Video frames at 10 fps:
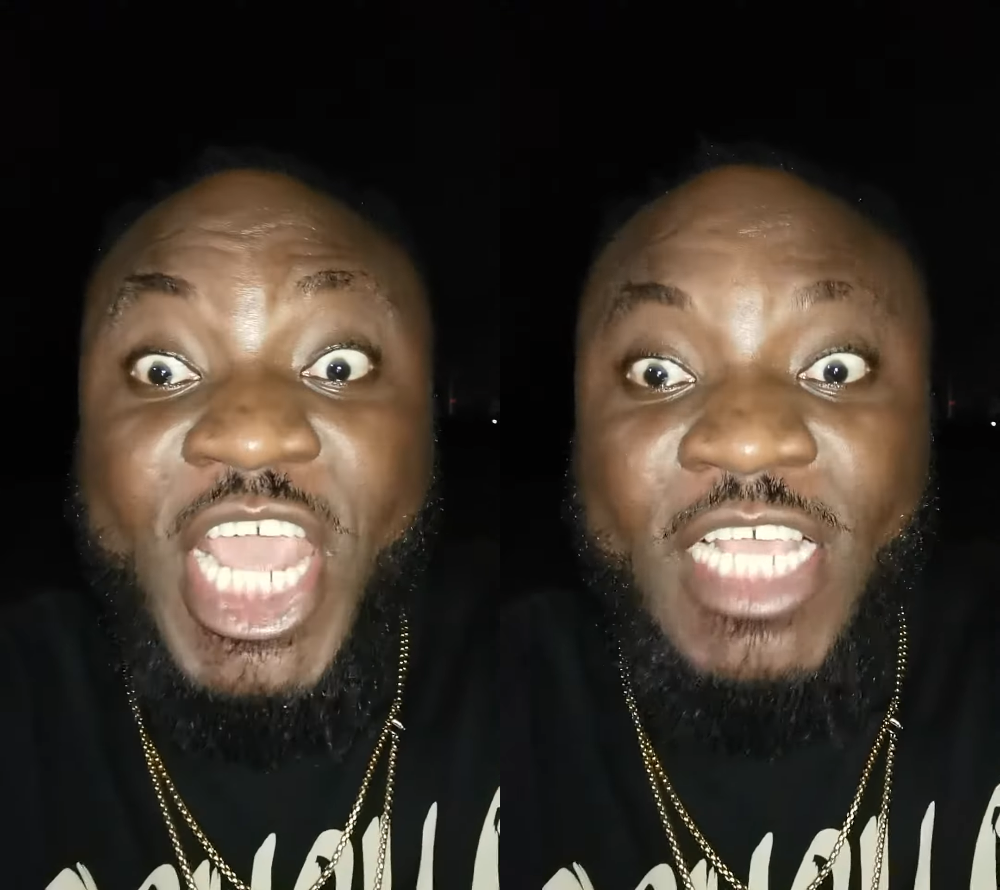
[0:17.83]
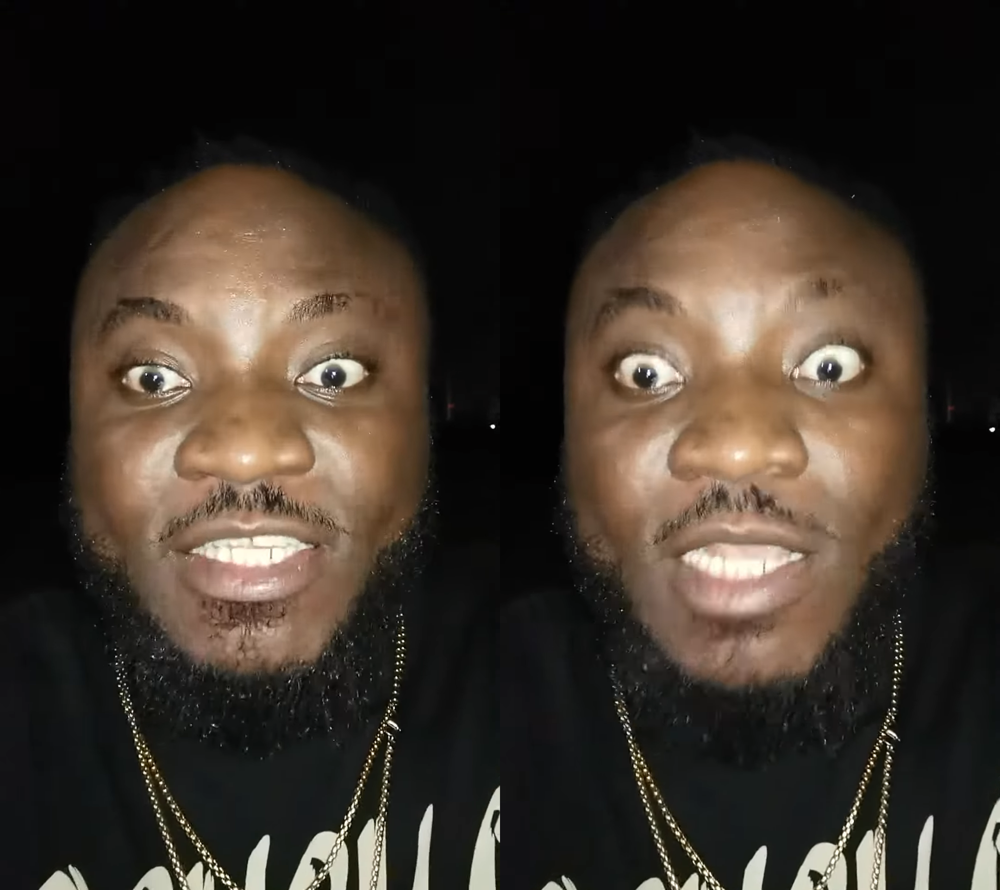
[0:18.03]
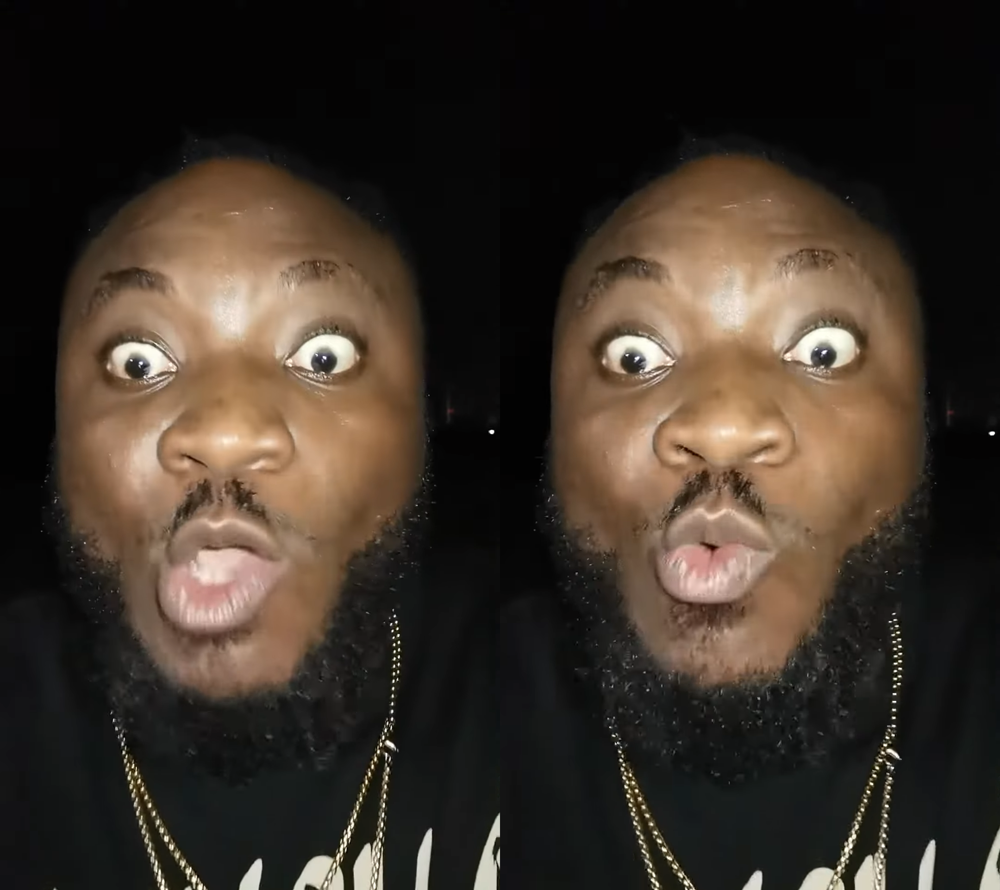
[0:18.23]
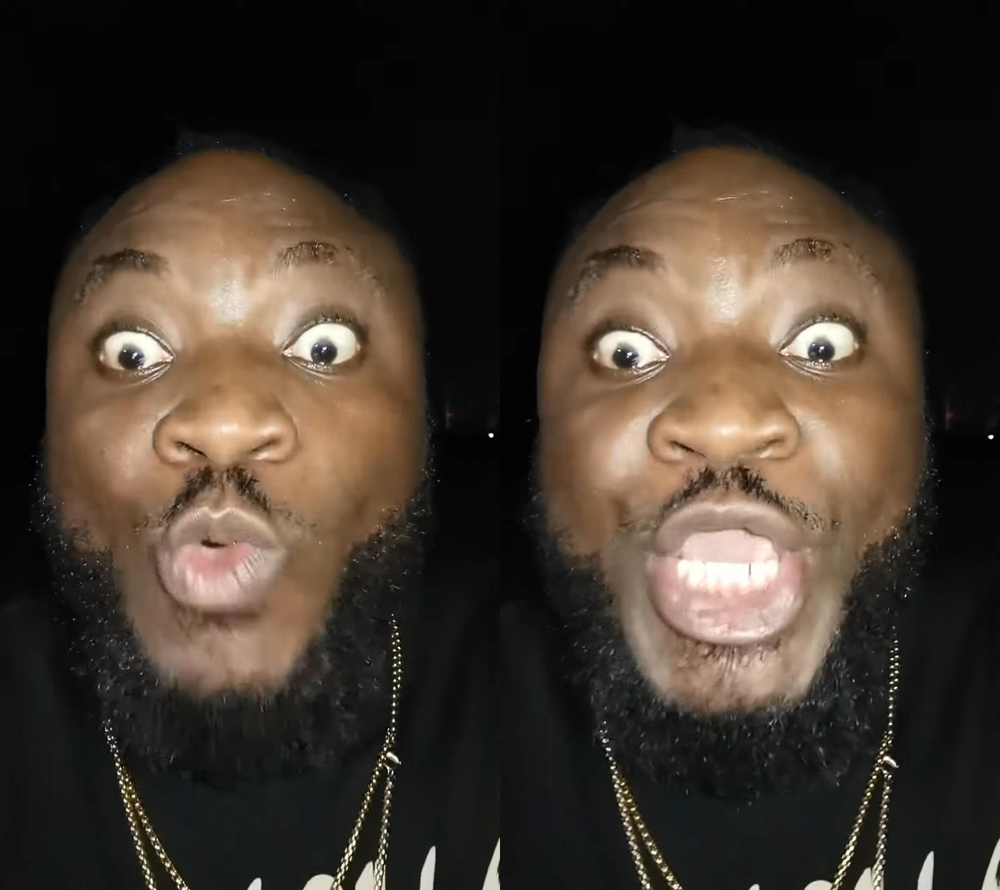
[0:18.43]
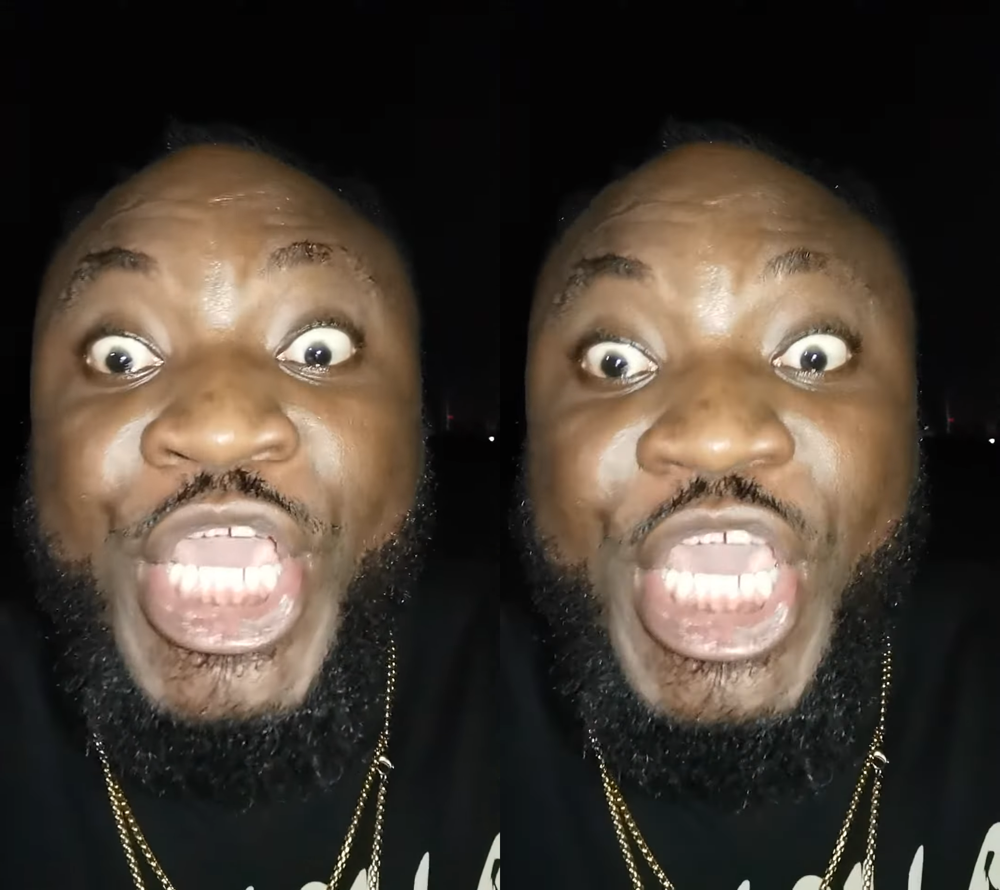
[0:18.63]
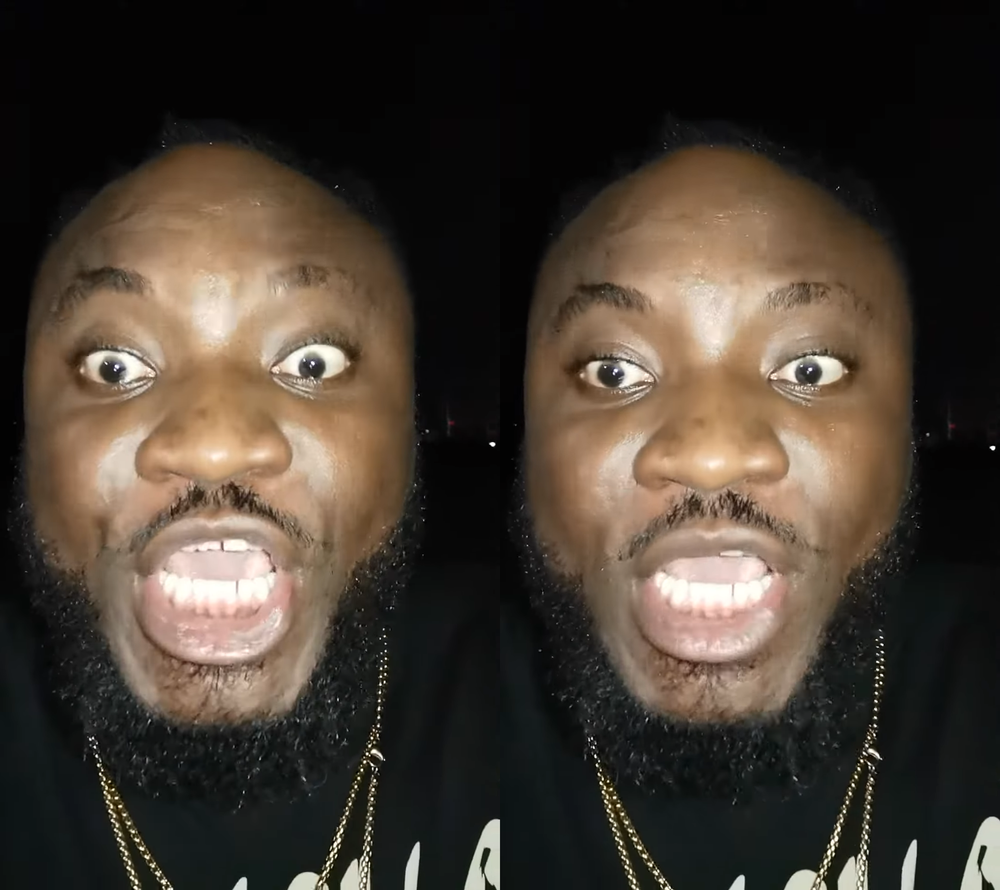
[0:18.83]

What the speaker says: days weak.